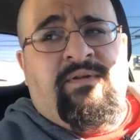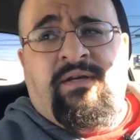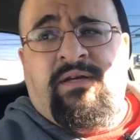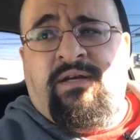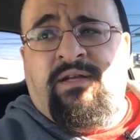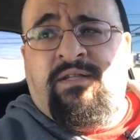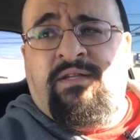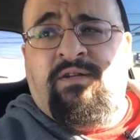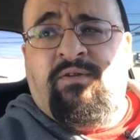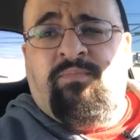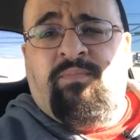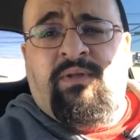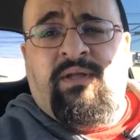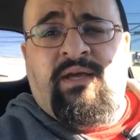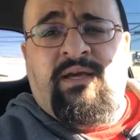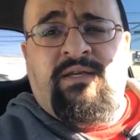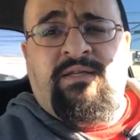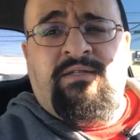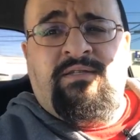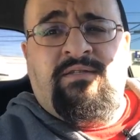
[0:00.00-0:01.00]
little
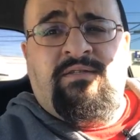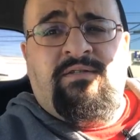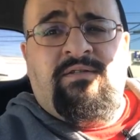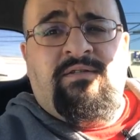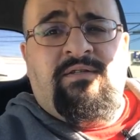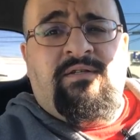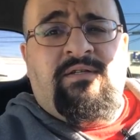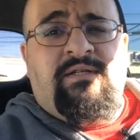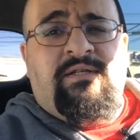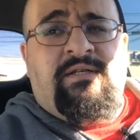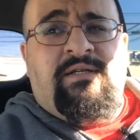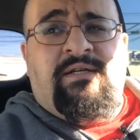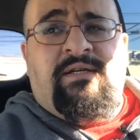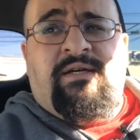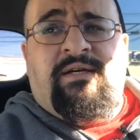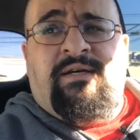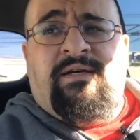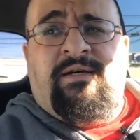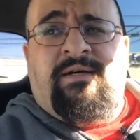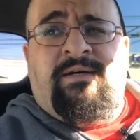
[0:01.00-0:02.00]
place.
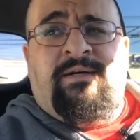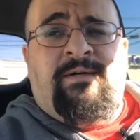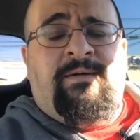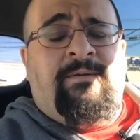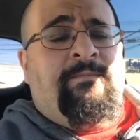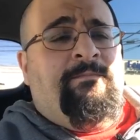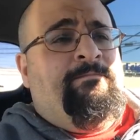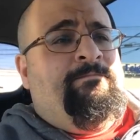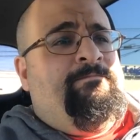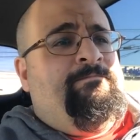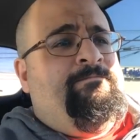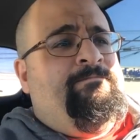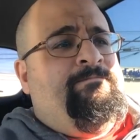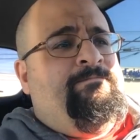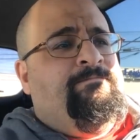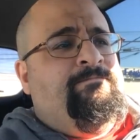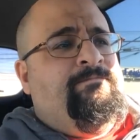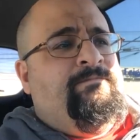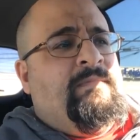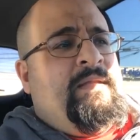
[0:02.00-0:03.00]

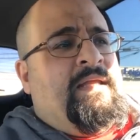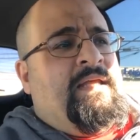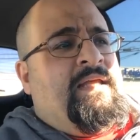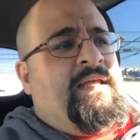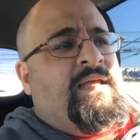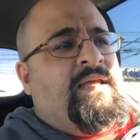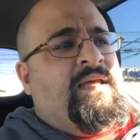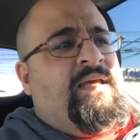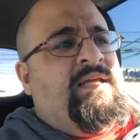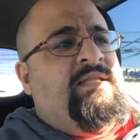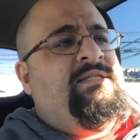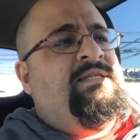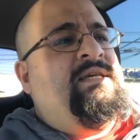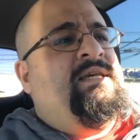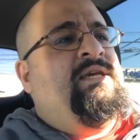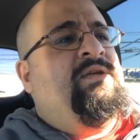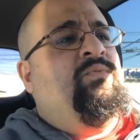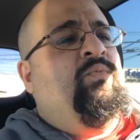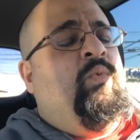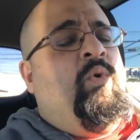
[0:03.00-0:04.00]
It's
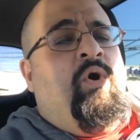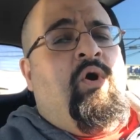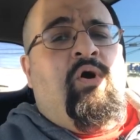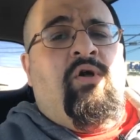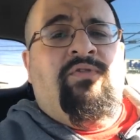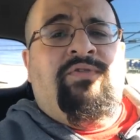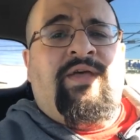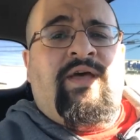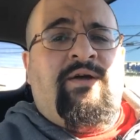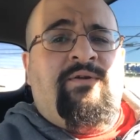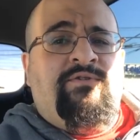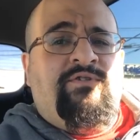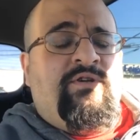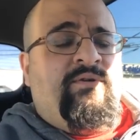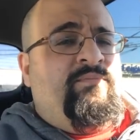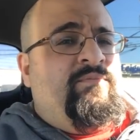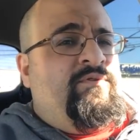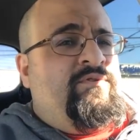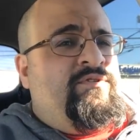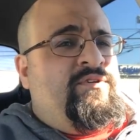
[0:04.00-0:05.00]
in Wall
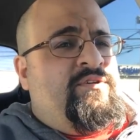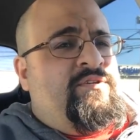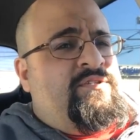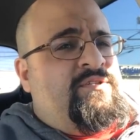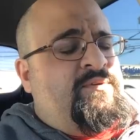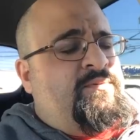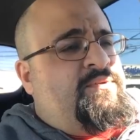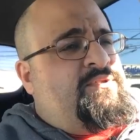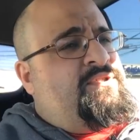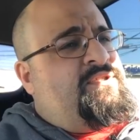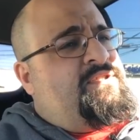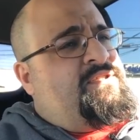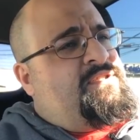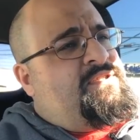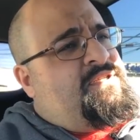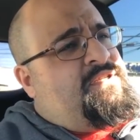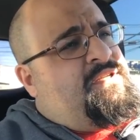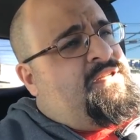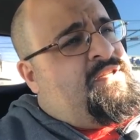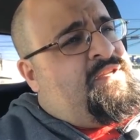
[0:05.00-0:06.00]
Township, New Jersey, which
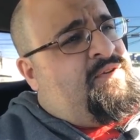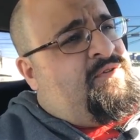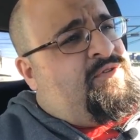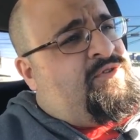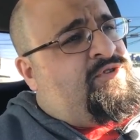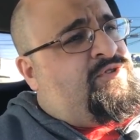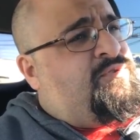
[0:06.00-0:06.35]
is near the